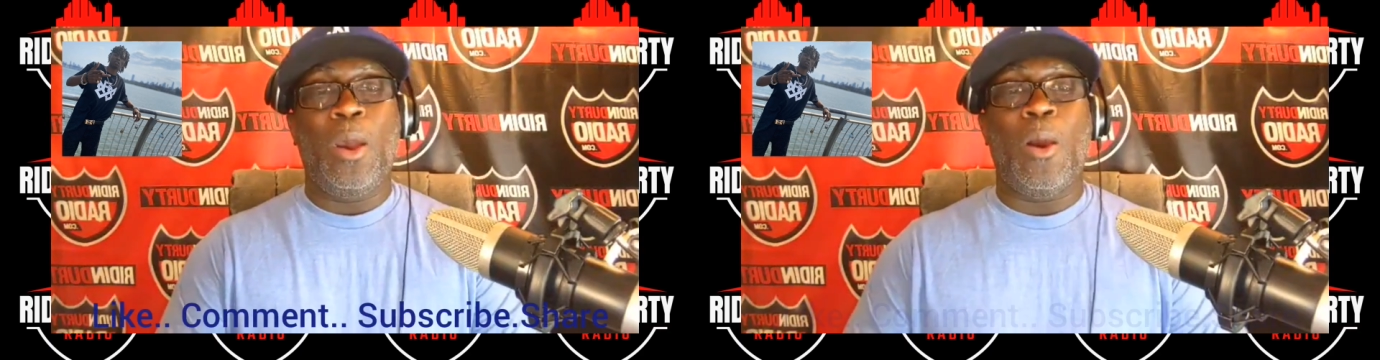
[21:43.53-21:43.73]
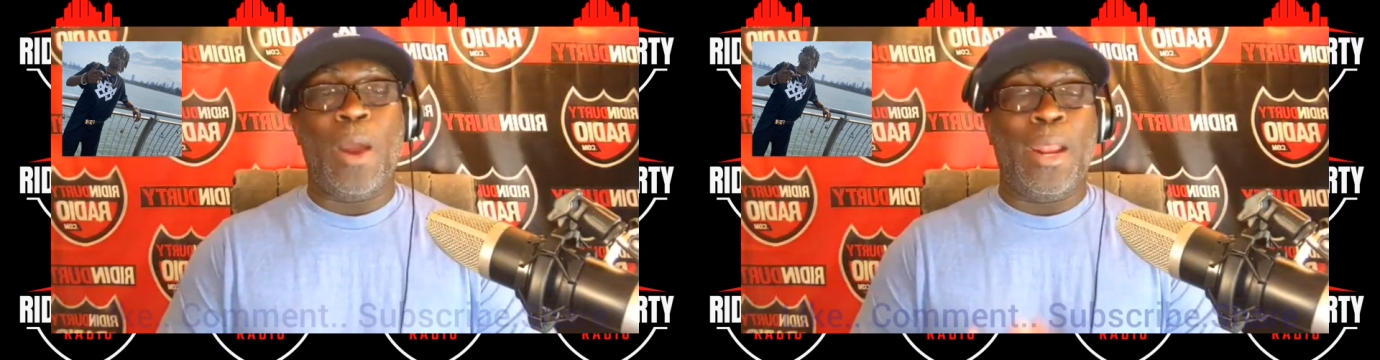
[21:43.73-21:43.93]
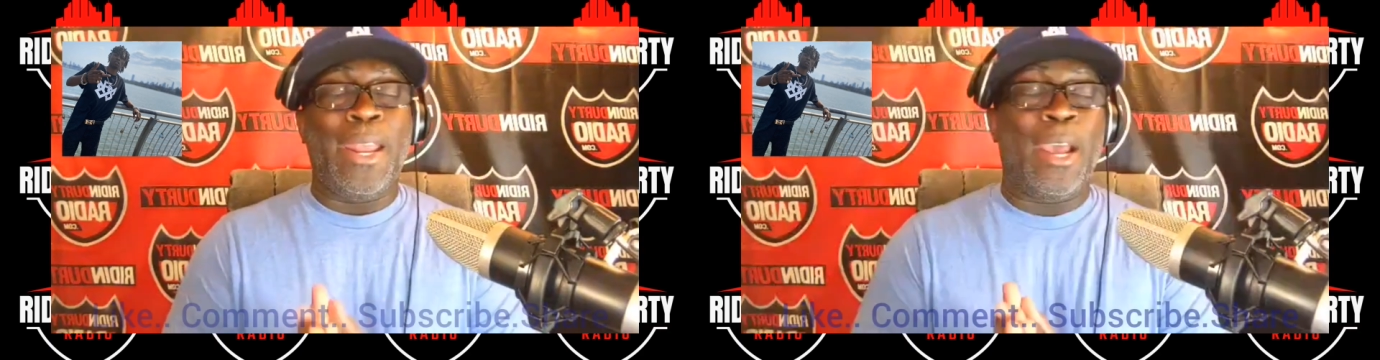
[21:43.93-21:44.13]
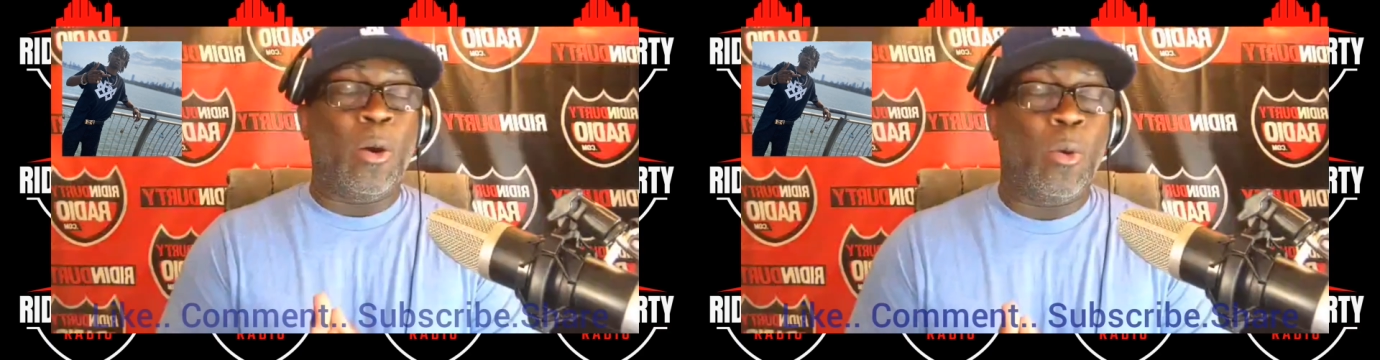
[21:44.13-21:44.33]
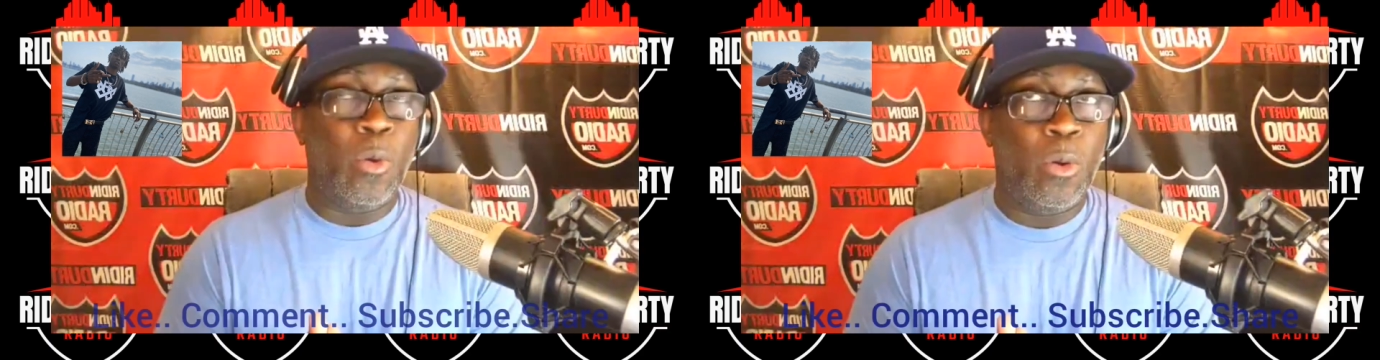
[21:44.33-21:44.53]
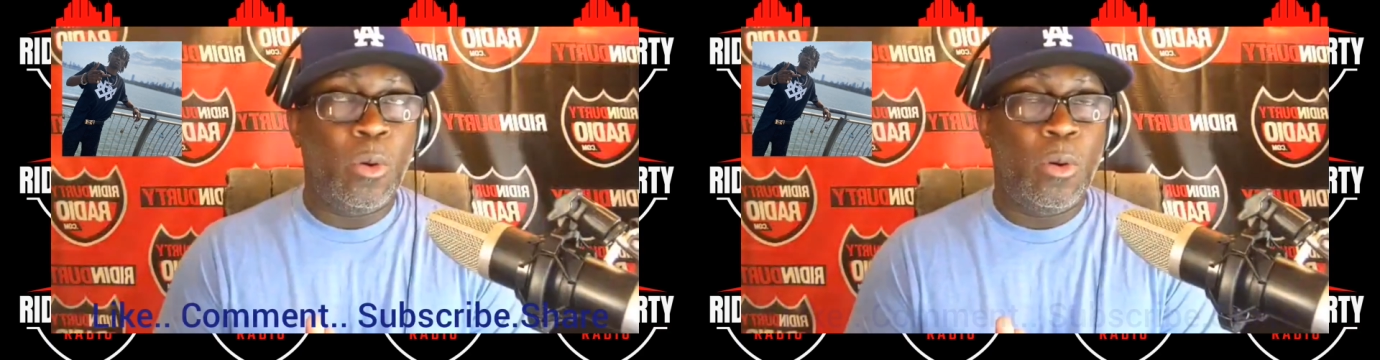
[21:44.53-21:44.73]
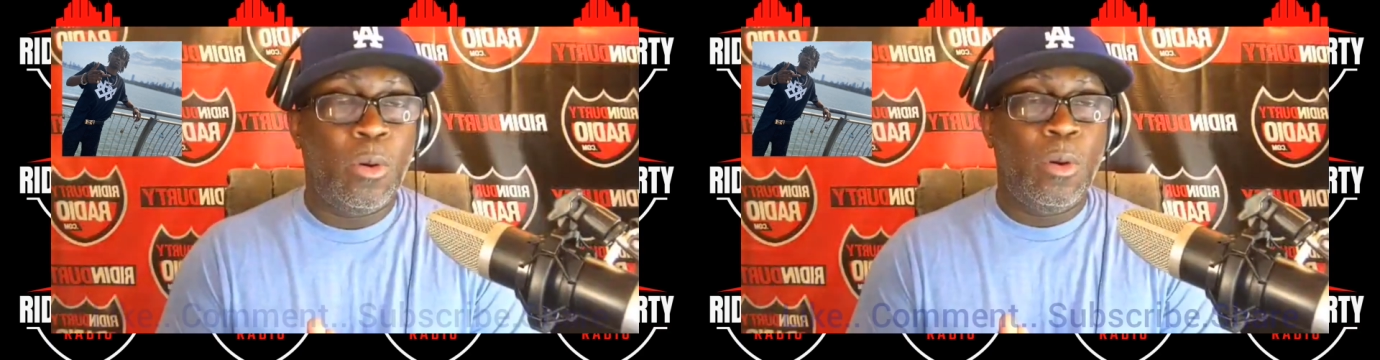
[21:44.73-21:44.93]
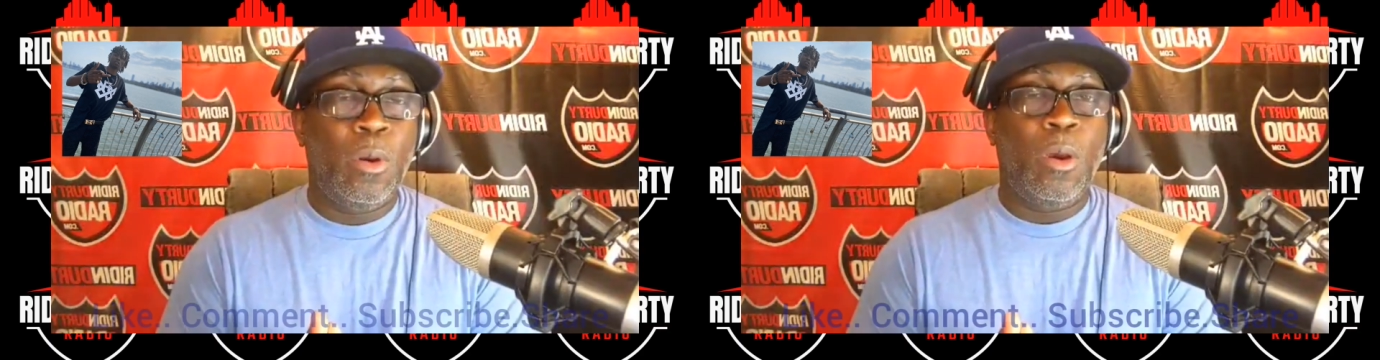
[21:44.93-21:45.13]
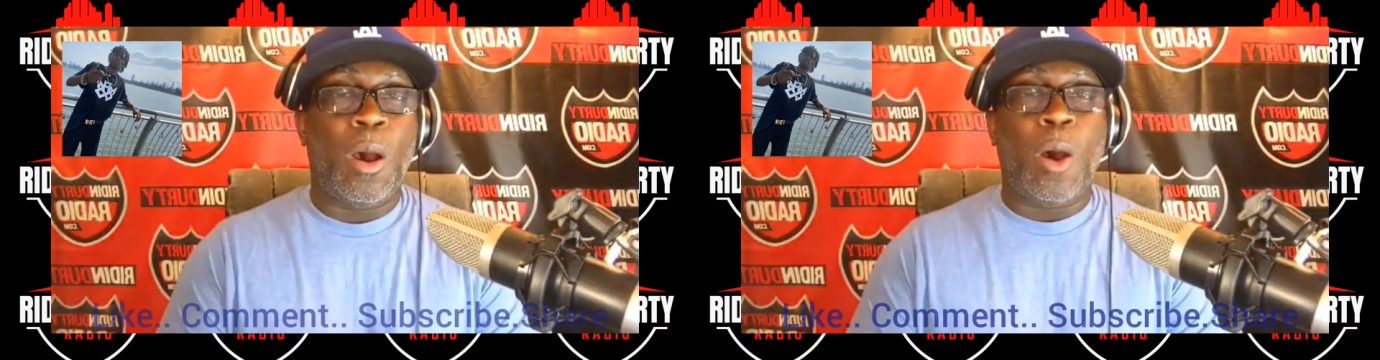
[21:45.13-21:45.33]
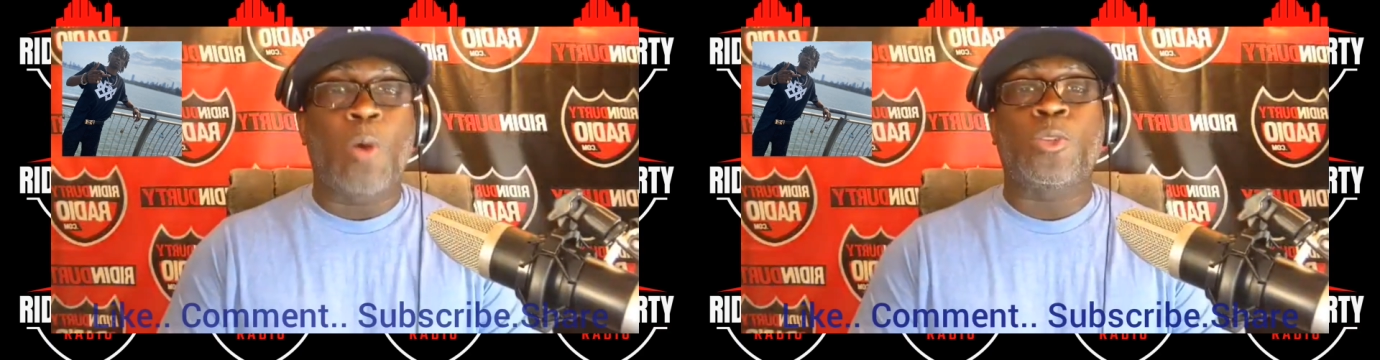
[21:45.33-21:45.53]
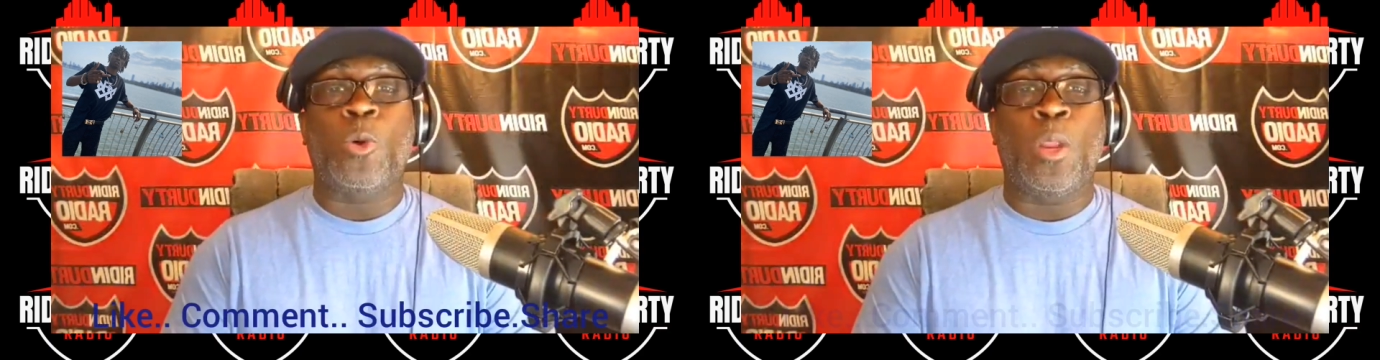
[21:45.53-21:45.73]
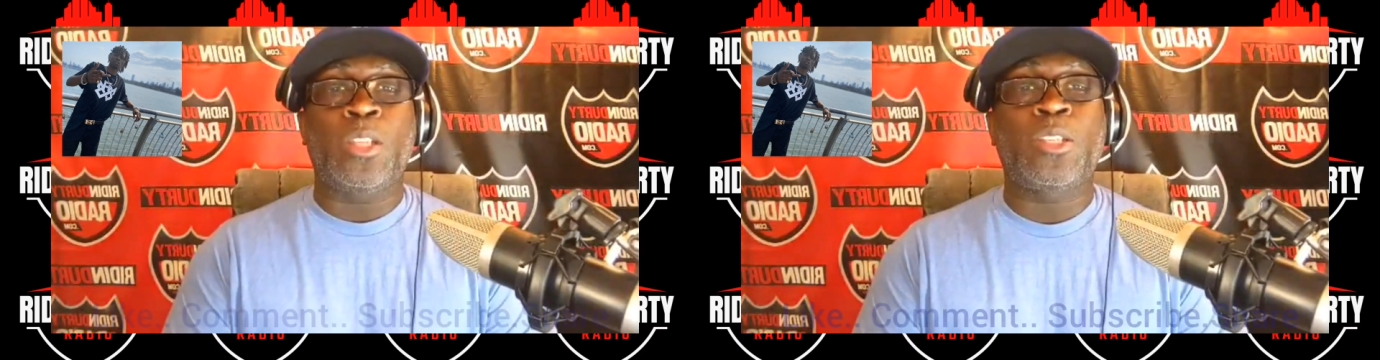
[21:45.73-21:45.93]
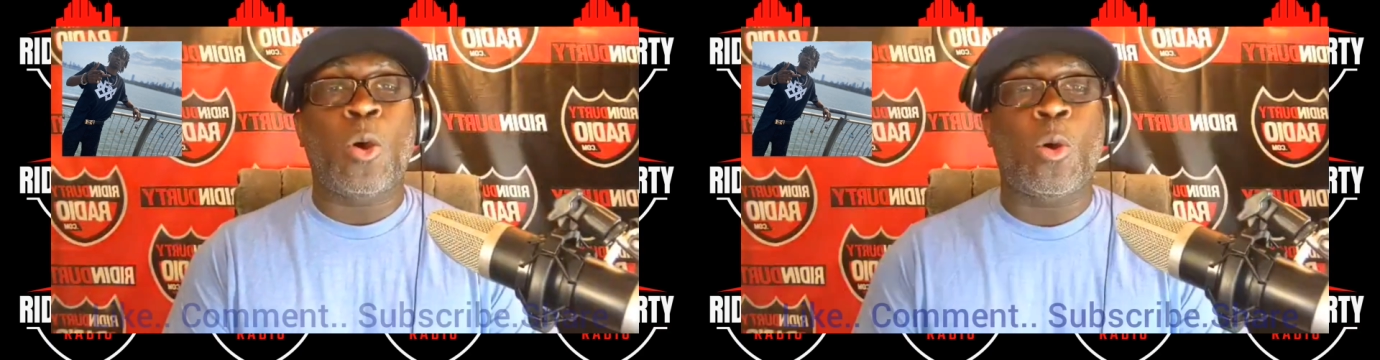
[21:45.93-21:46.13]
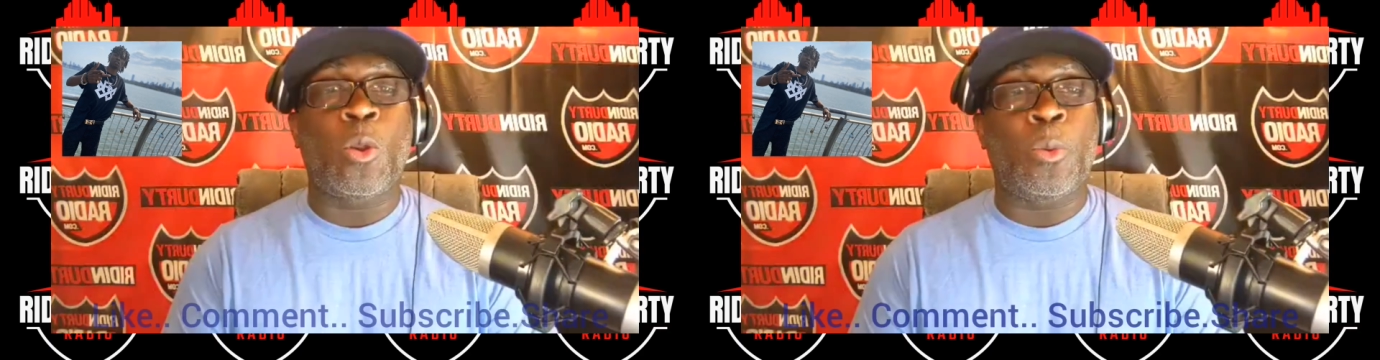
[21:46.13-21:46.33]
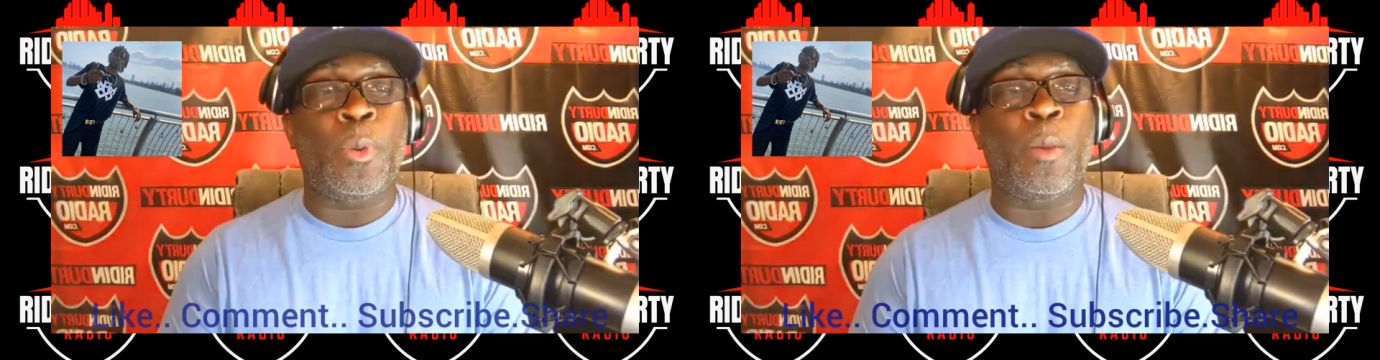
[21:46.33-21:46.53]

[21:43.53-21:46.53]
Okay, no doubt. All right, now,